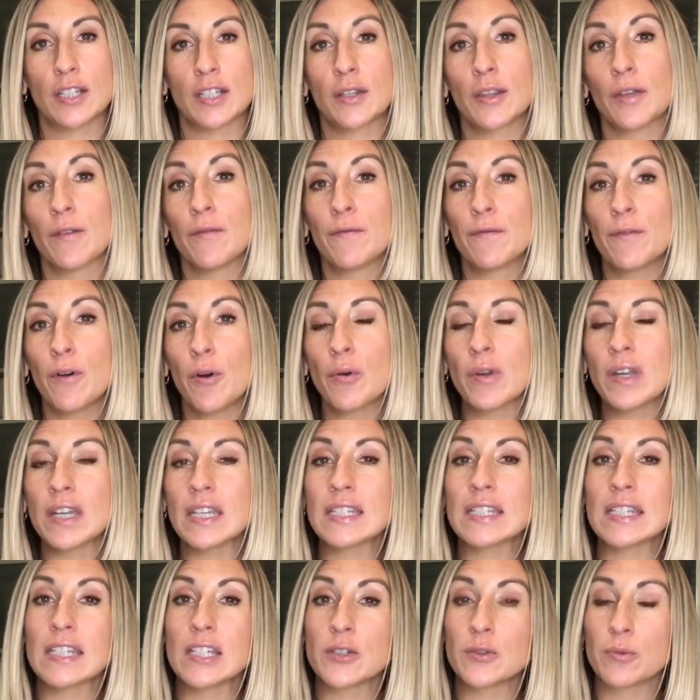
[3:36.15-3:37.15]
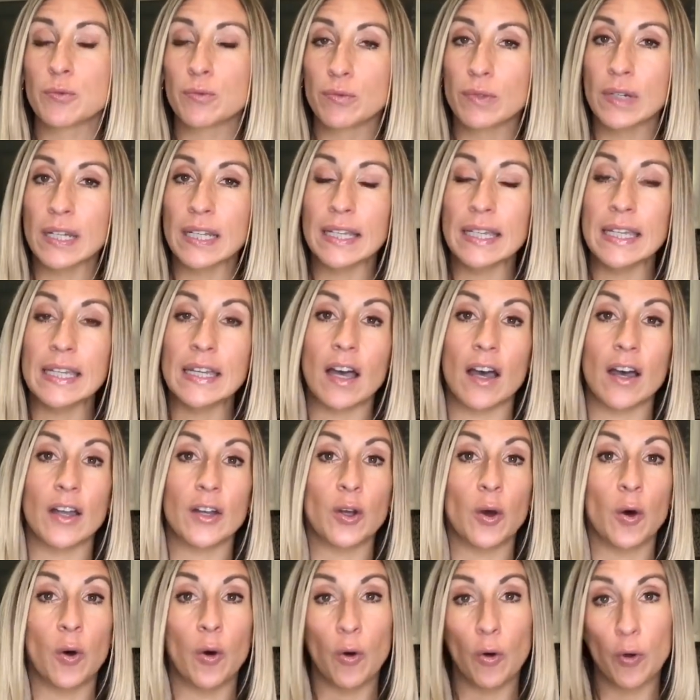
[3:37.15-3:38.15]
So the focus is really on
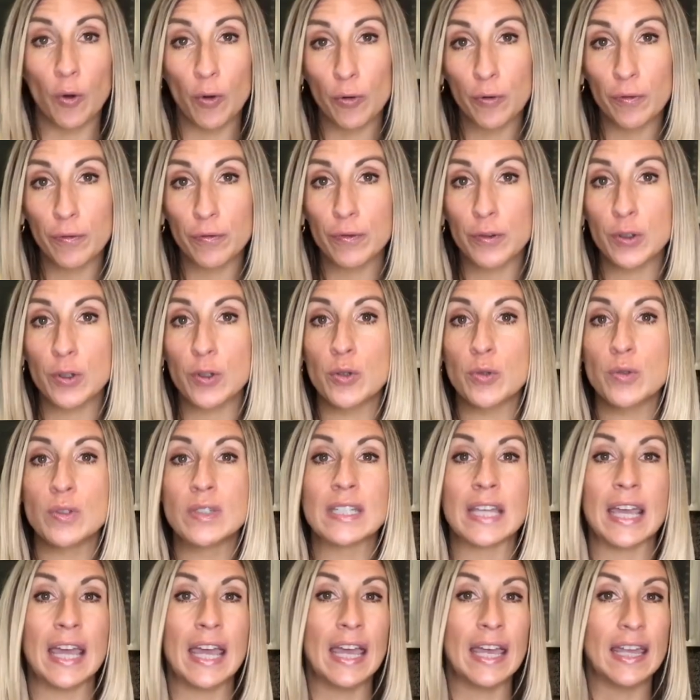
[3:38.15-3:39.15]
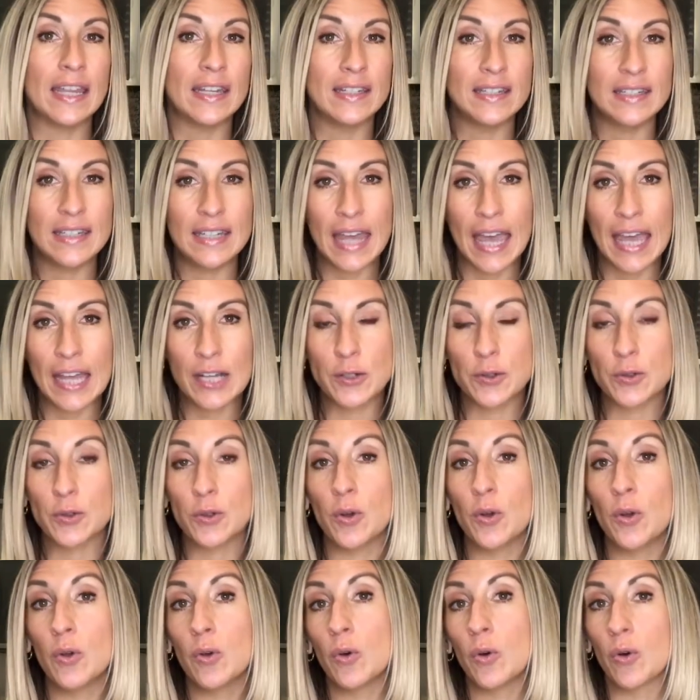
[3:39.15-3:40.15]
whole foods,
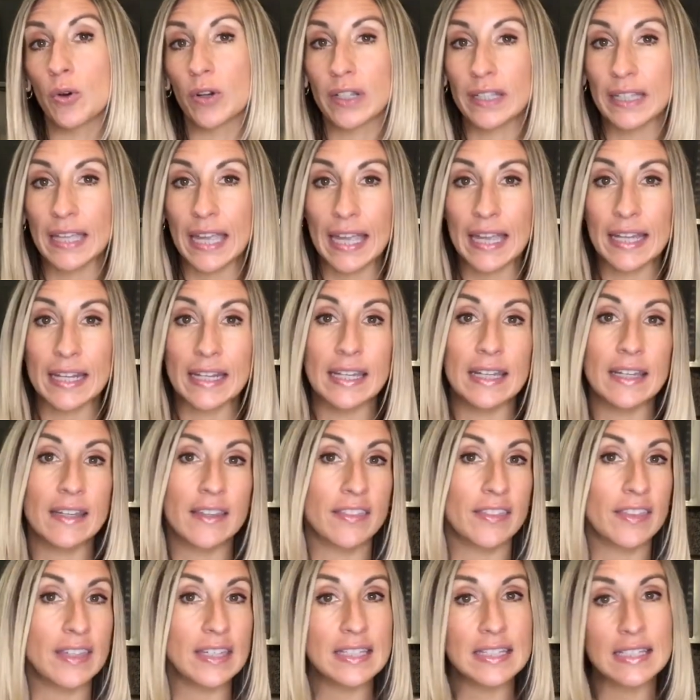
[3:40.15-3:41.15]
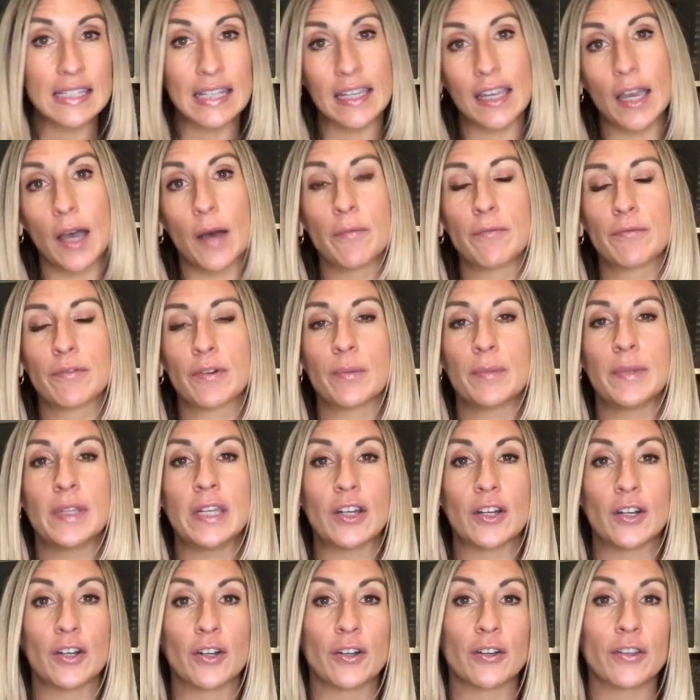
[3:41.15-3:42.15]
natural, organic, things that come from
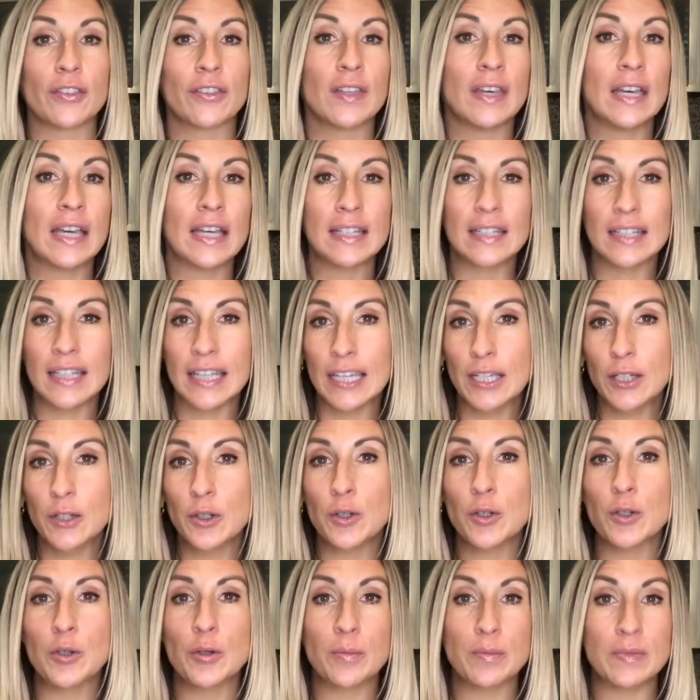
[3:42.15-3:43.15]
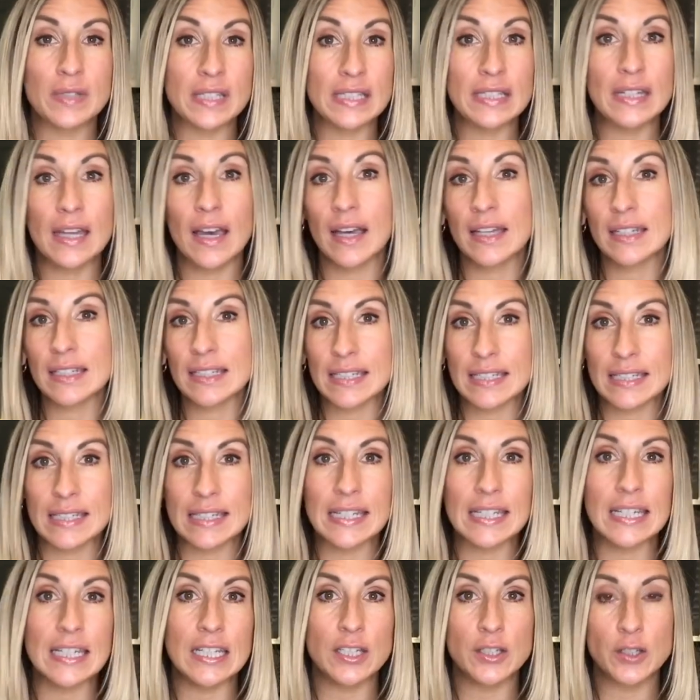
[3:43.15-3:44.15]
the earth, legumes, nuts,
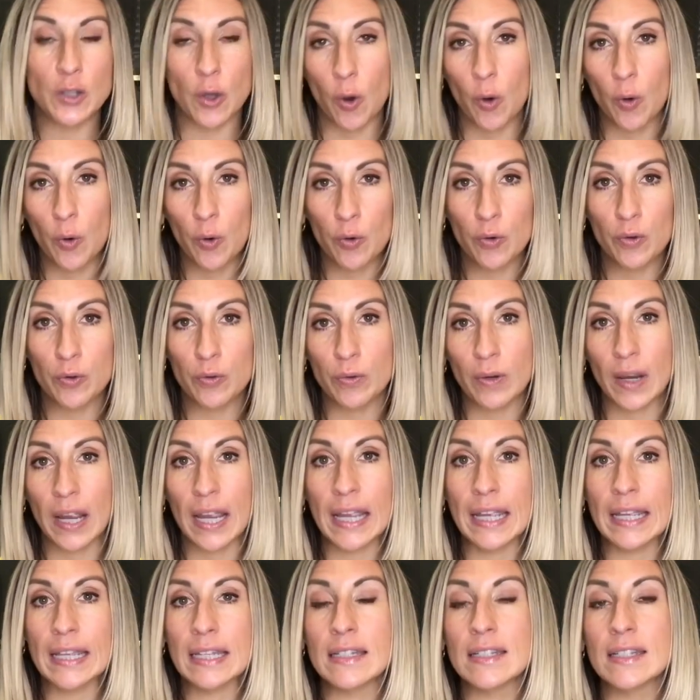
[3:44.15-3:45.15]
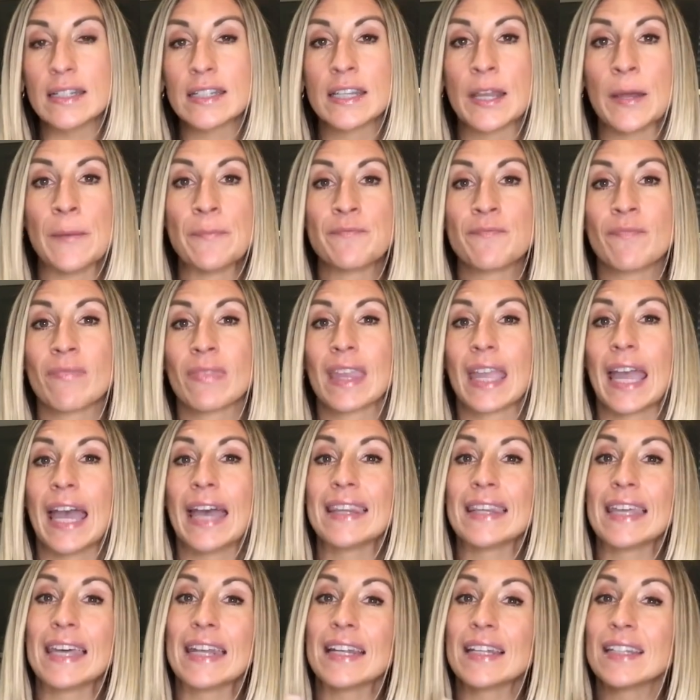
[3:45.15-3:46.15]
seeds, whole grains,
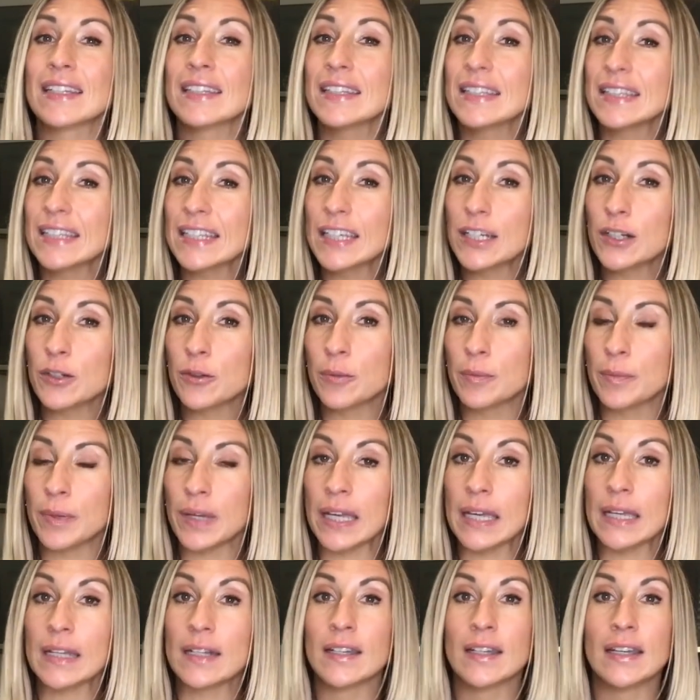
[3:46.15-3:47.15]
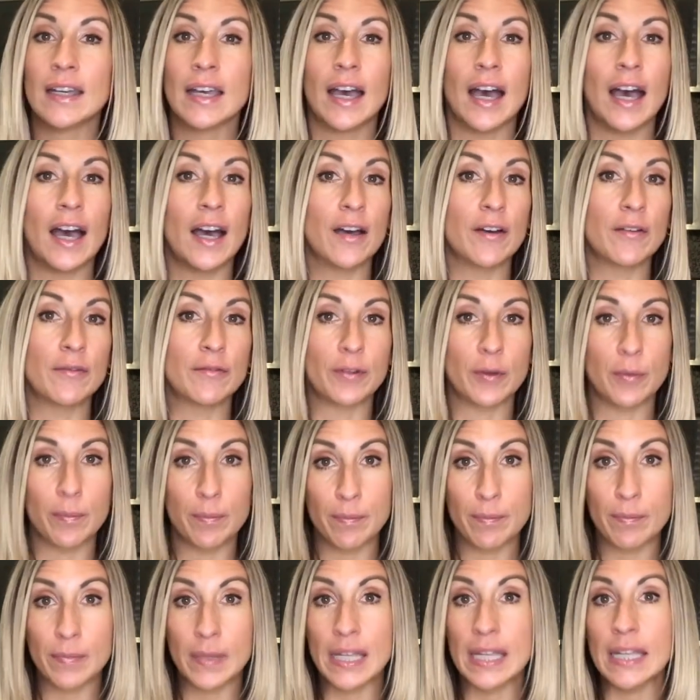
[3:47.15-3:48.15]
and then a little bit of
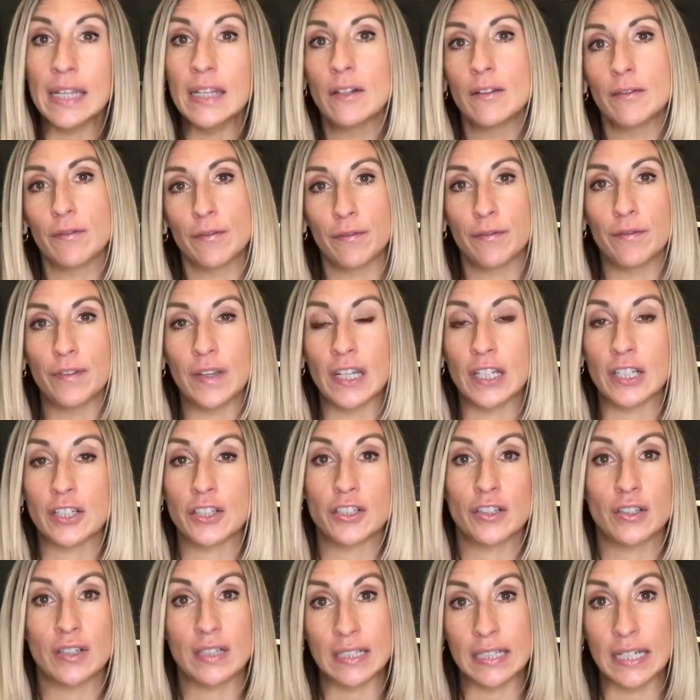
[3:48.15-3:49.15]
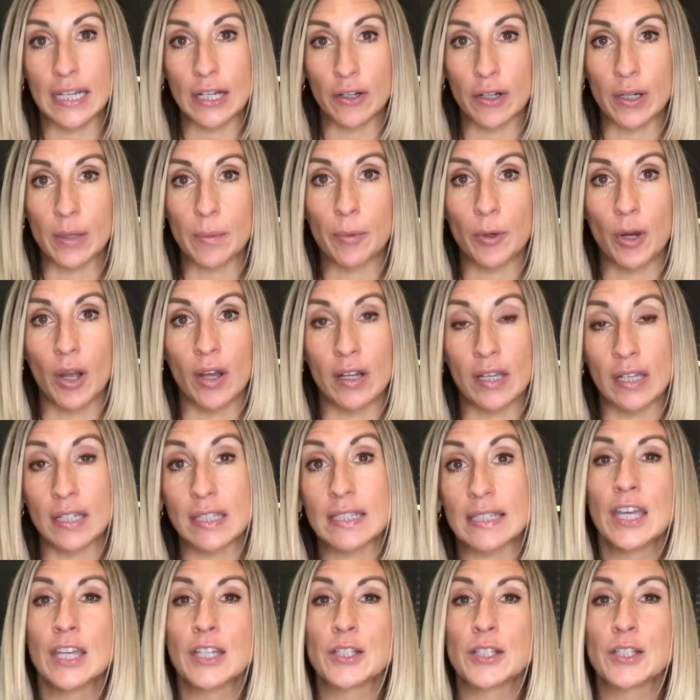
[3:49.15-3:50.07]
meat, fish, dairy products.